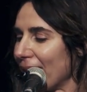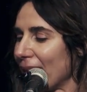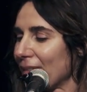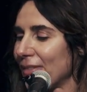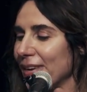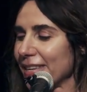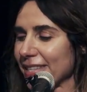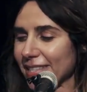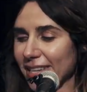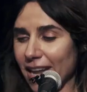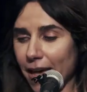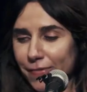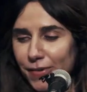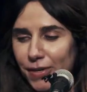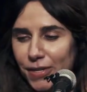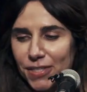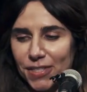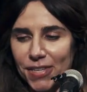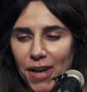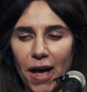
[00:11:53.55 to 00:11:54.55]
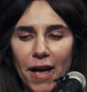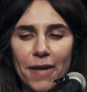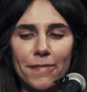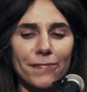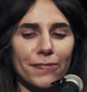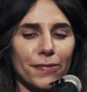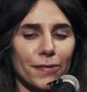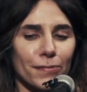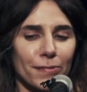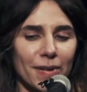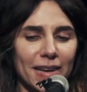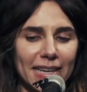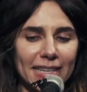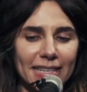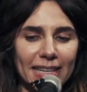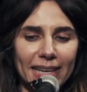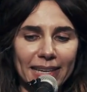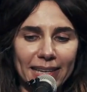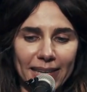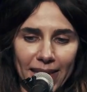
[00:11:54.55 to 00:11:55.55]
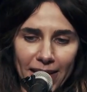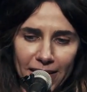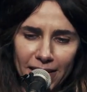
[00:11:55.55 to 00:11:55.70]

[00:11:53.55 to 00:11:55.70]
There's never a time for reading,